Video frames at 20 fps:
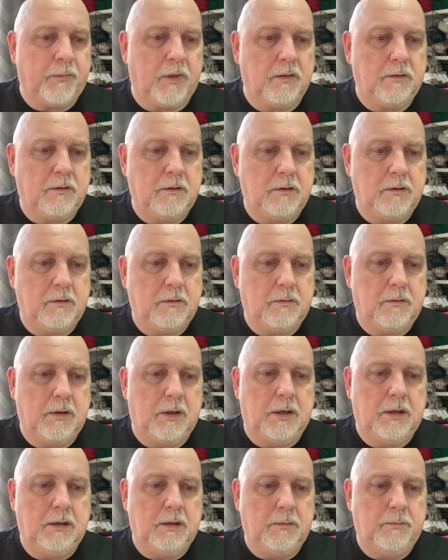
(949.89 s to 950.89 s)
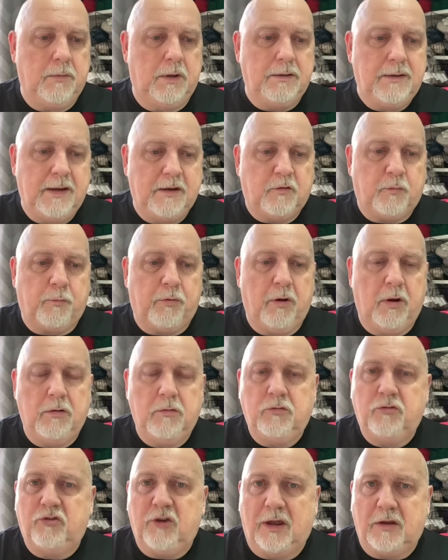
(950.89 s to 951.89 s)
the Knit
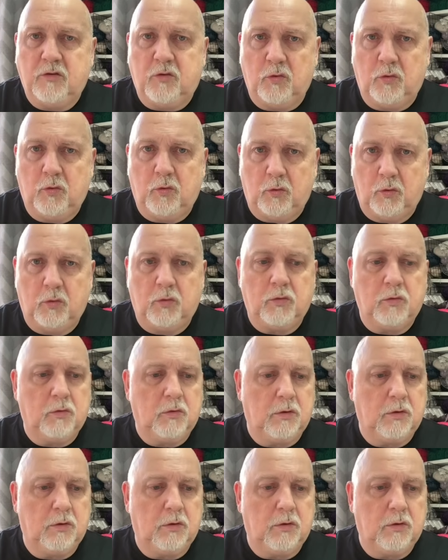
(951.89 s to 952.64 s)
Pro J'adore